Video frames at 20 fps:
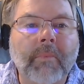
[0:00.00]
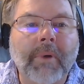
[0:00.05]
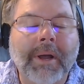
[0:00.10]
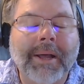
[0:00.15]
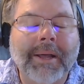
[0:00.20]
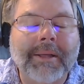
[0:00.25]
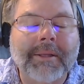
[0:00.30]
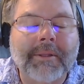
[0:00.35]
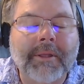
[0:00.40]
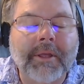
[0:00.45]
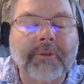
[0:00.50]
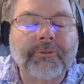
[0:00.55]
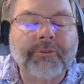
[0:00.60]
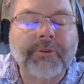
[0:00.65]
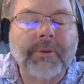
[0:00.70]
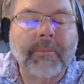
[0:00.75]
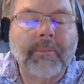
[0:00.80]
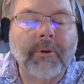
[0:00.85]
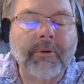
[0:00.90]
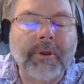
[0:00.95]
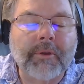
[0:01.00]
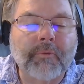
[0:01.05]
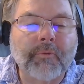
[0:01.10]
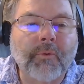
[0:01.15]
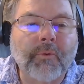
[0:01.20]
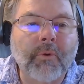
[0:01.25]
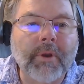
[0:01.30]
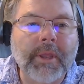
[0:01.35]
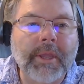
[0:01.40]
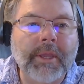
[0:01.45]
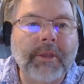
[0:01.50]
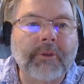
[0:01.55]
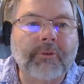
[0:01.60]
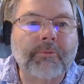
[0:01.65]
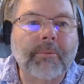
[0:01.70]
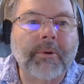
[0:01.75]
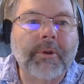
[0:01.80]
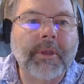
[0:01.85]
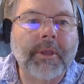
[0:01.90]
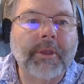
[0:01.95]
a summary for each
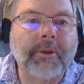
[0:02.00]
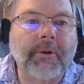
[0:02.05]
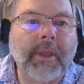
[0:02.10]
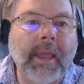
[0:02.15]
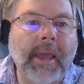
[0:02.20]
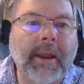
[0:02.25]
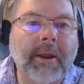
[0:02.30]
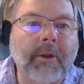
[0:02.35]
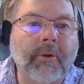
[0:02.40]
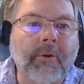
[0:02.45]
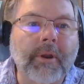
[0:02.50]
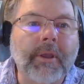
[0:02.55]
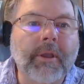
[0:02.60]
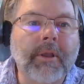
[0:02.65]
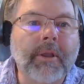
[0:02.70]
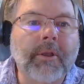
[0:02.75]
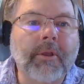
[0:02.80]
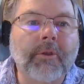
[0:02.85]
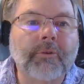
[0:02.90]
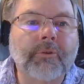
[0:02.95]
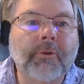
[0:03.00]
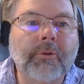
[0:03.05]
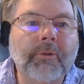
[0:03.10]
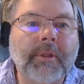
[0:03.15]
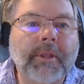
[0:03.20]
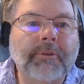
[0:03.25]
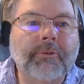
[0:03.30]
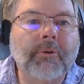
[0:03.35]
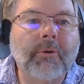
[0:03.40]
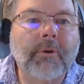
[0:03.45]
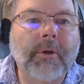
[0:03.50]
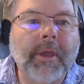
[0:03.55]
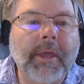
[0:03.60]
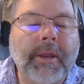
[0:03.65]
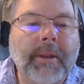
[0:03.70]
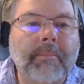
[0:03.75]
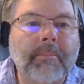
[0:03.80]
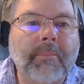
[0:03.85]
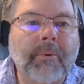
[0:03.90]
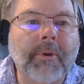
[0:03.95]
particular category. So let's go ahead
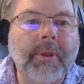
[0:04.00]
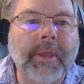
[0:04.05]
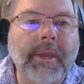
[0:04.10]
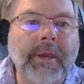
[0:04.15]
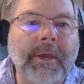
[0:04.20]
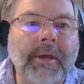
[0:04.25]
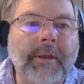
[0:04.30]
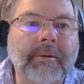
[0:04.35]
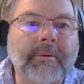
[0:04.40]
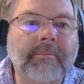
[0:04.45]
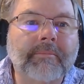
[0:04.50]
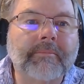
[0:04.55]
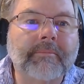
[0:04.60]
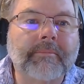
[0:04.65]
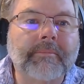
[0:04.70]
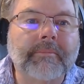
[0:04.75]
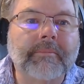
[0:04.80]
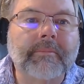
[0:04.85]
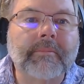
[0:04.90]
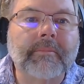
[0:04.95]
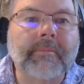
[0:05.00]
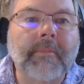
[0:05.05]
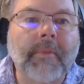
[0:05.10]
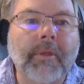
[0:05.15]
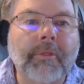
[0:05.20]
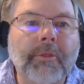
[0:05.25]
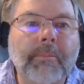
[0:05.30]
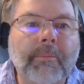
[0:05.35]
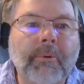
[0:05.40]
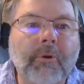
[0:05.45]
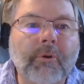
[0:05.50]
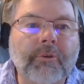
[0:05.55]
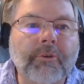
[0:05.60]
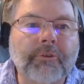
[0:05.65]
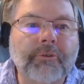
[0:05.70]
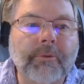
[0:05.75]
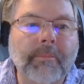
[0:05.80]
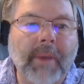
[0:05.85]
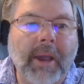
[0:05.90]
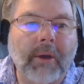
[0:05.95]
and bring in the
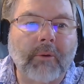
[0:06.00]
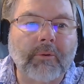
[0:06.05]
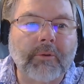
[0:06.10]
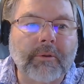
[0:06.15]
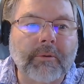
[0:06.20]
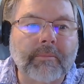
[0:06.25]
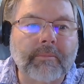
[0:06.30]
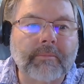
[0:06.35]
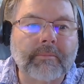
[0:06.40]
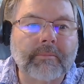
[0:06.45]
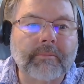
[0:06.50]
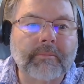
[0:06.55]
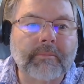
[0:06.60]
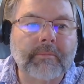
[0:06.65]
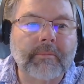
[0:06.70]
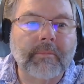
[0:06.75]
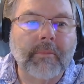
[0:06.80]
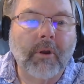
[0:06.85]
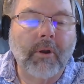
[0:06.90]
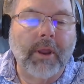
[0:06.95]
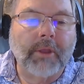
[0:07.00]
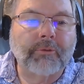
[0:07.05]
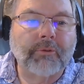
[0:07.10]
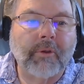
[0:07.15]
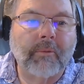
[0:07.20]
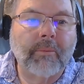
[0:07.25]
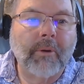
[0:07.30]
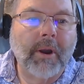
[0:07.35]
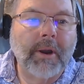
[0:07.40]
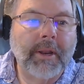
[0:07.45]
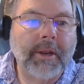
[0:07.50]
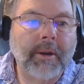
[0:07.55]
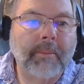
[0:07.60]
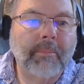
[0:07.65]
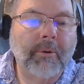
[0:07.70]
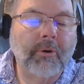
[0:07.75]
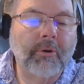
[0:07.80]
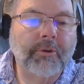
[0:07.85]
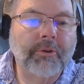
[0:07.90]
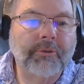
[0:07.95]
purchase amount. Alright, so I brought in a
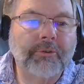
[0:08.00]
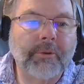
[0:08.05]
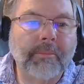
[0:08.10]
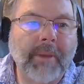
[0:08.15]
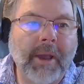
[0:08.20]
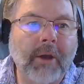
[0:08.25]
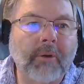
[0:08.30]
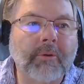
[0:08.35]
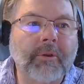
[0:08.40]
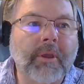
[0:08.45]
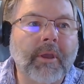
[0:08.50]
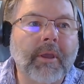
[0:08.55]
purchase amount,